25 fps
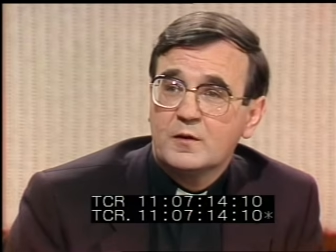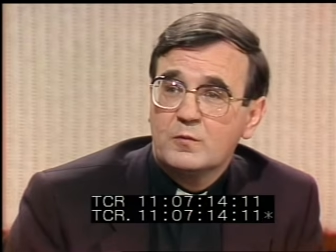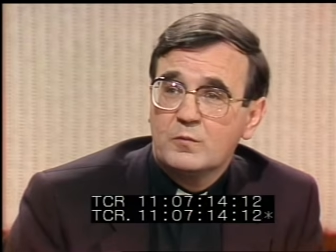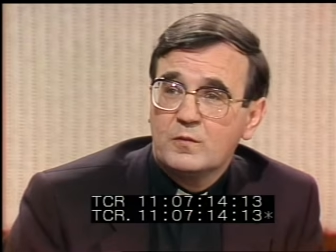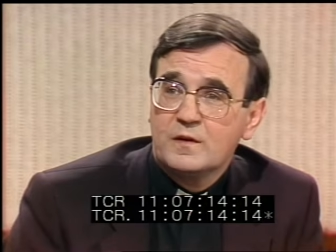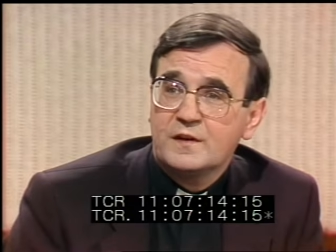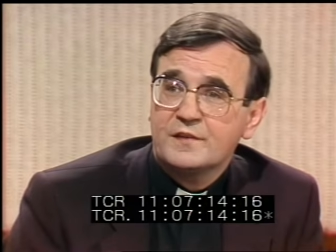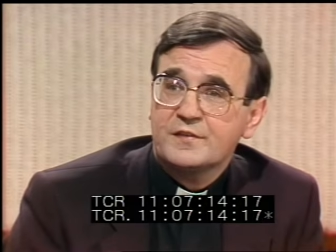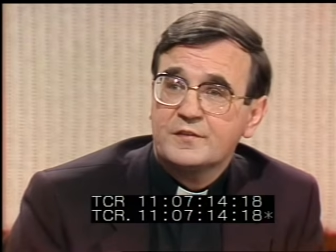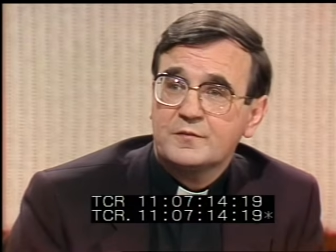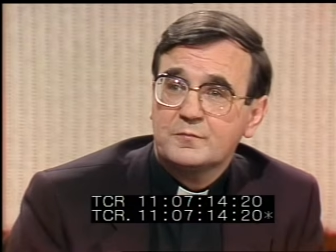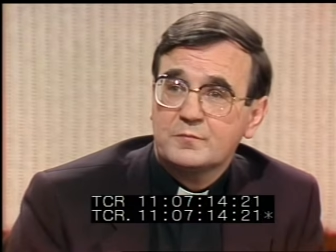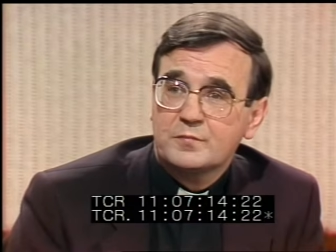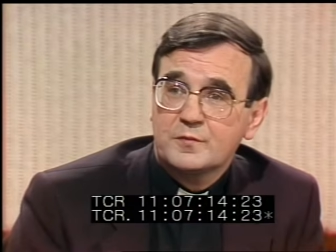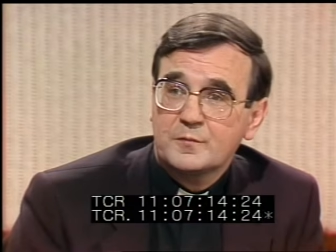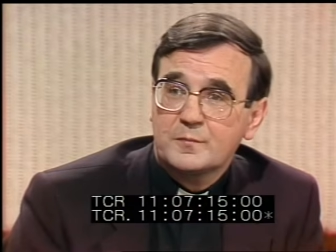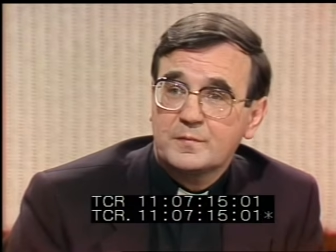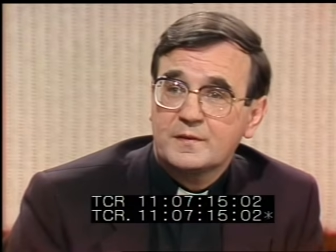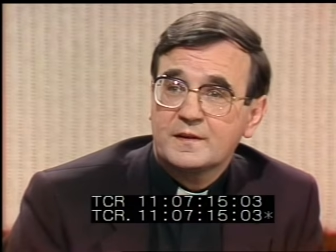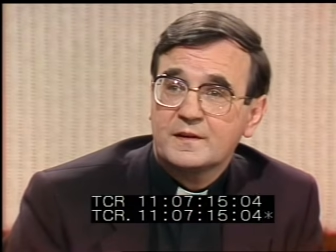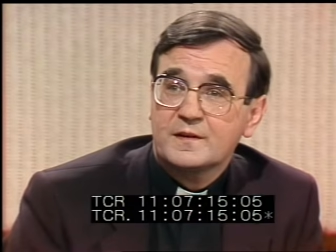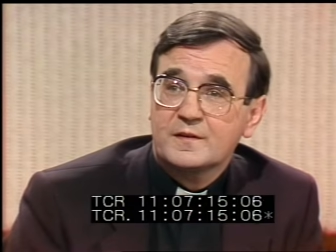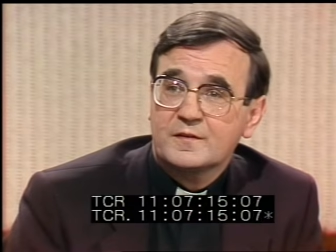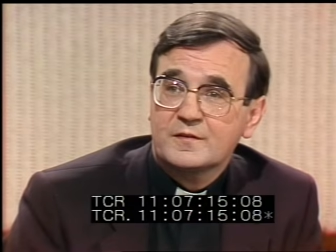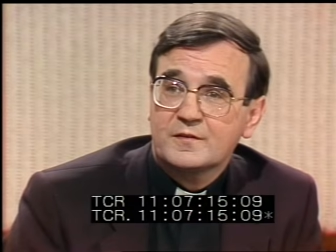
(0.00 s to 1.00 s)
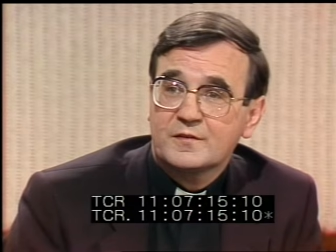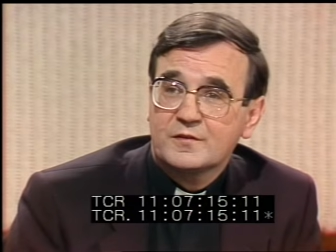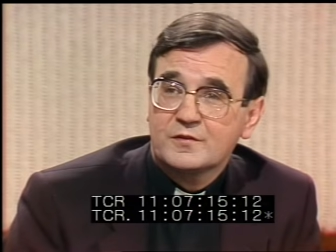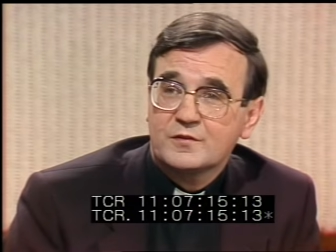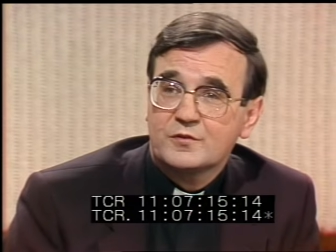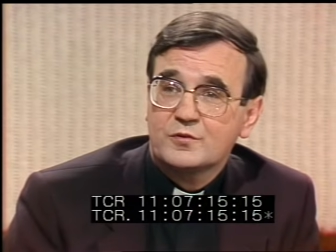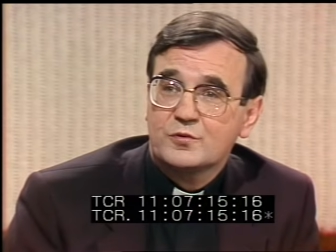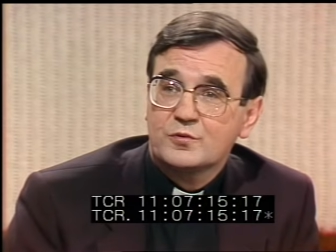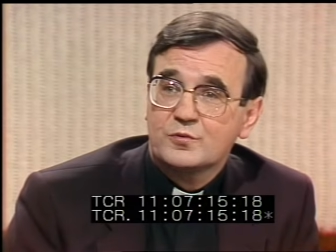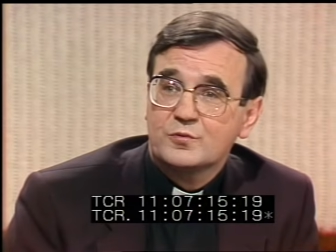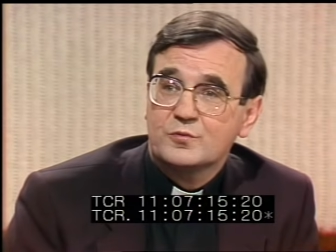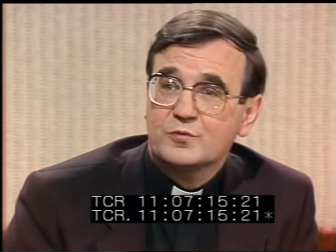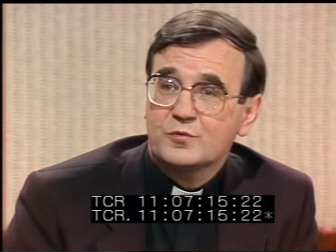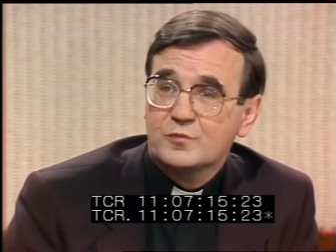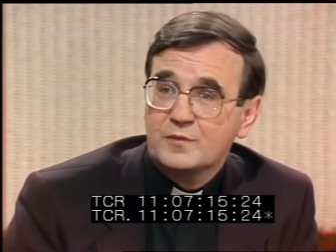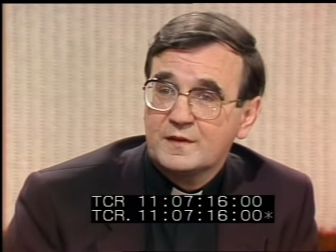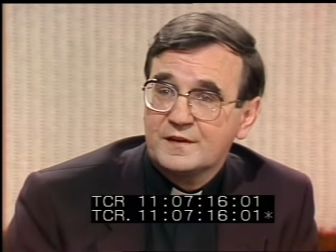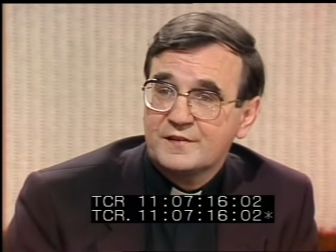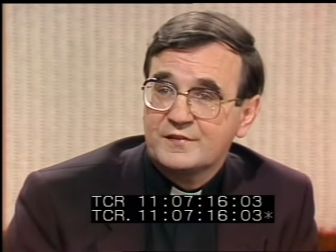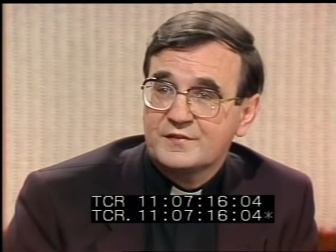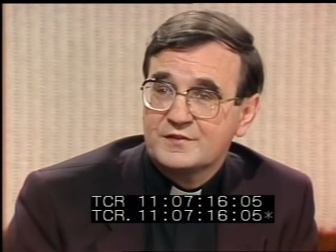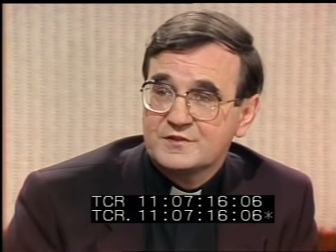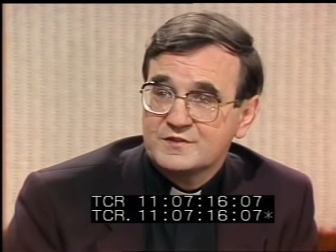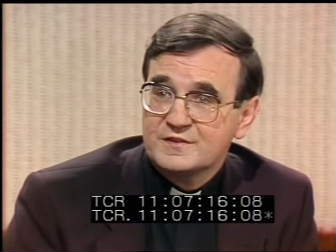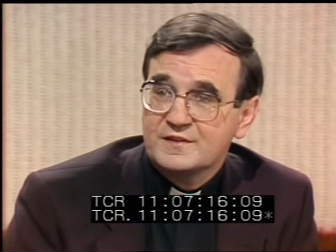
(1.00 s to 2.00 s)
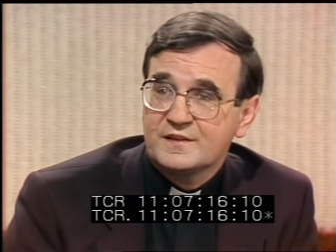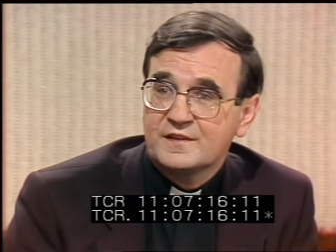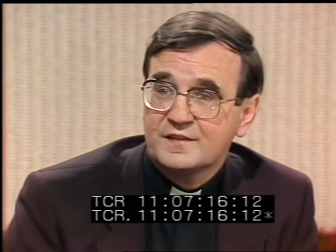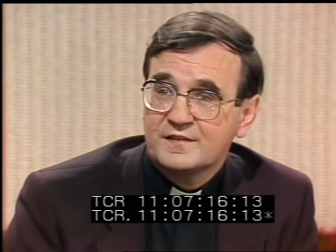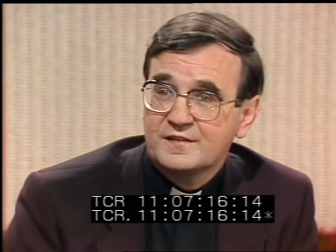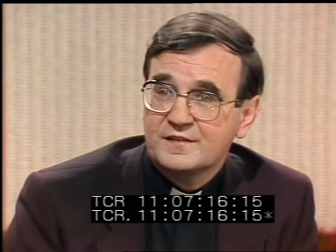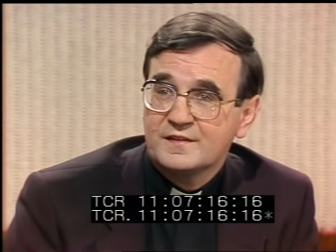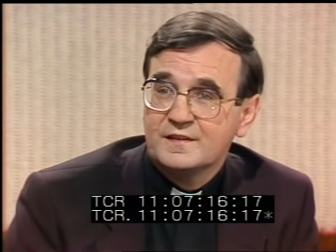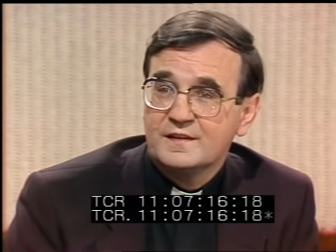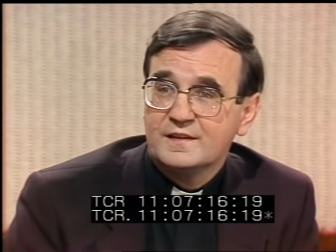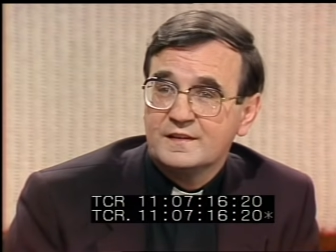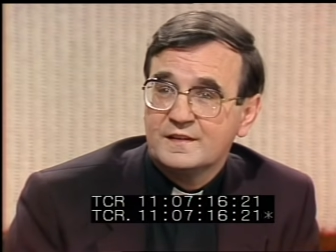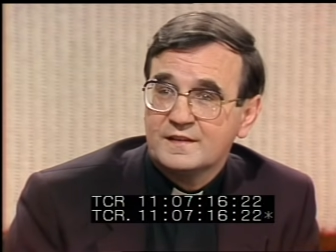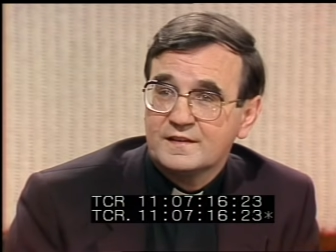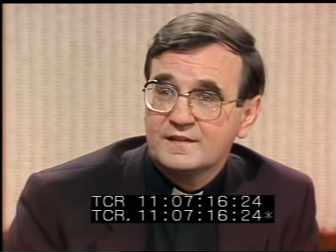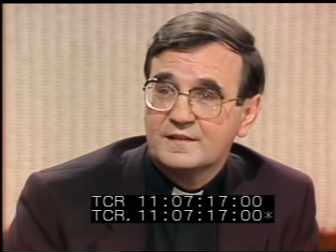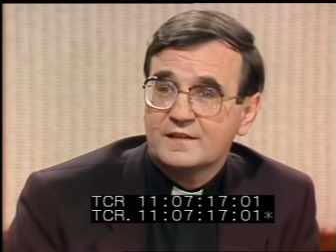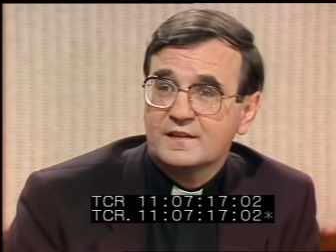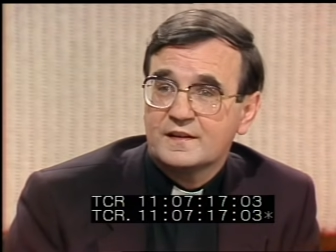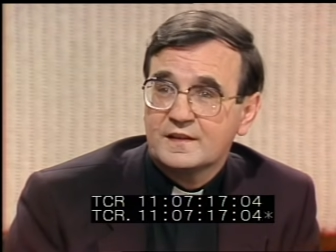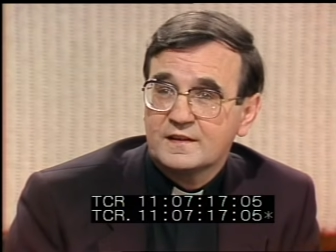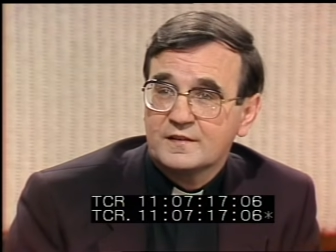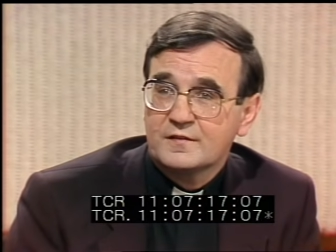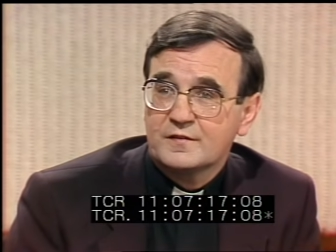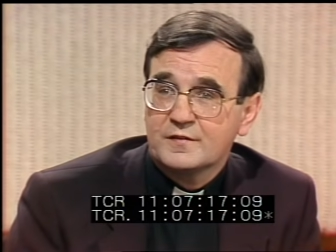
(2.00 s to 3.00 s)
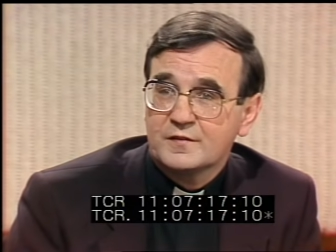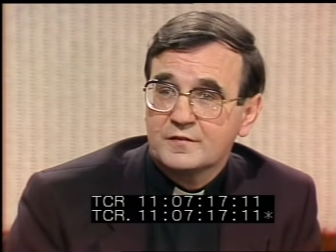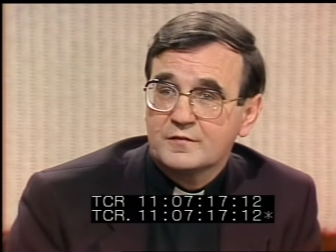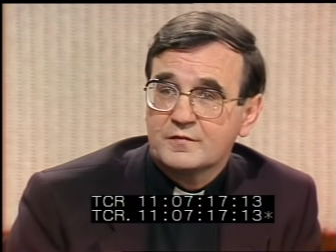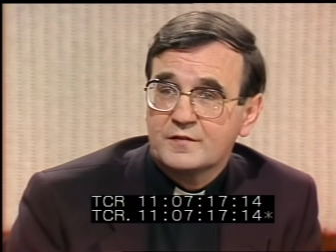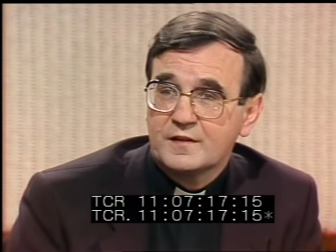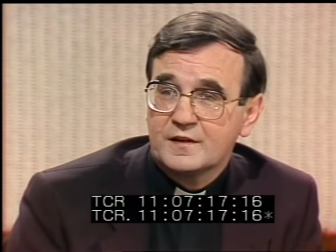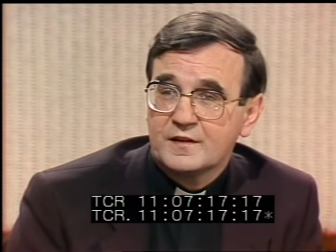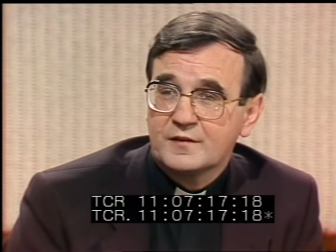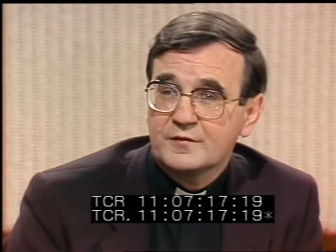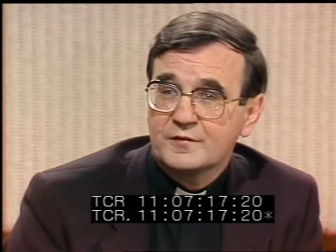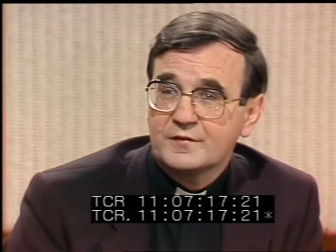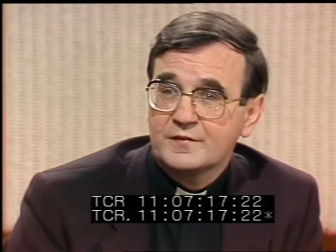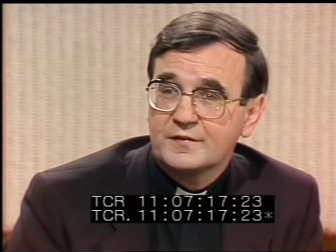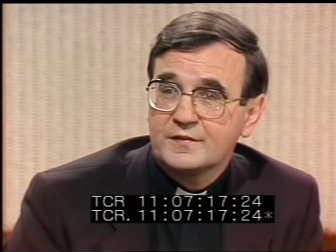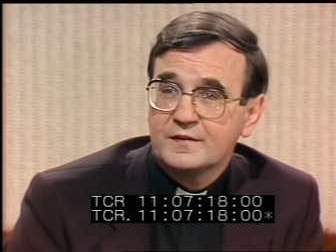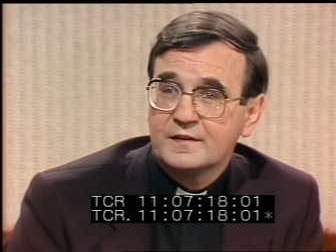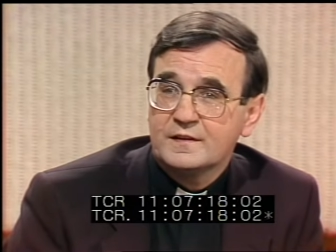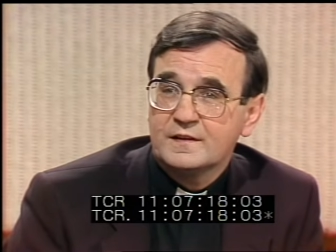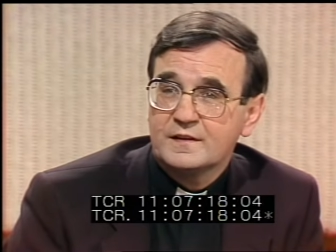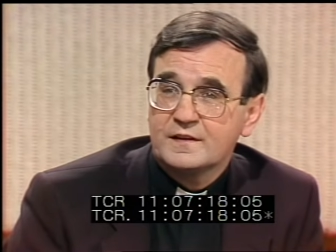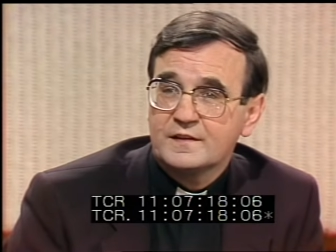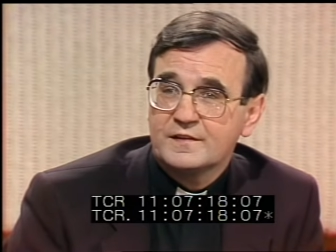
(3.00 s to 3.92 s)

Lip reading: wasn't prepared to question it in the light of their vows.